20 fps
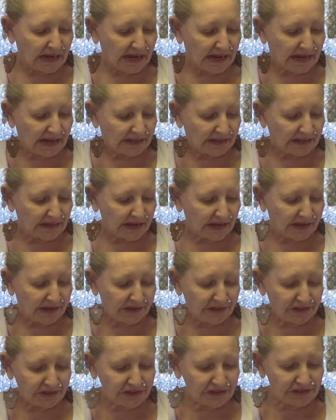and the
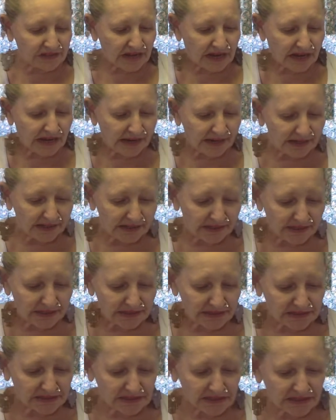other side
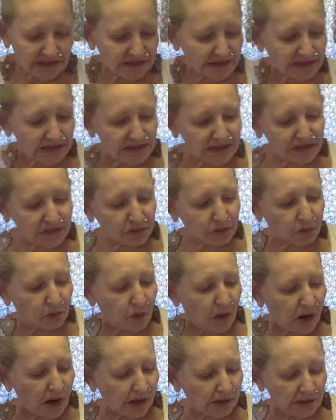is isness
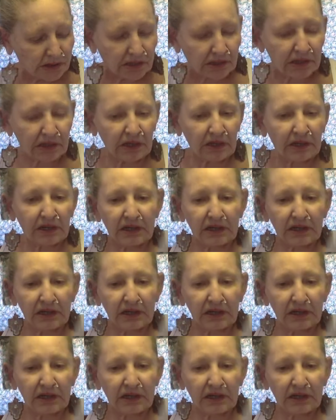water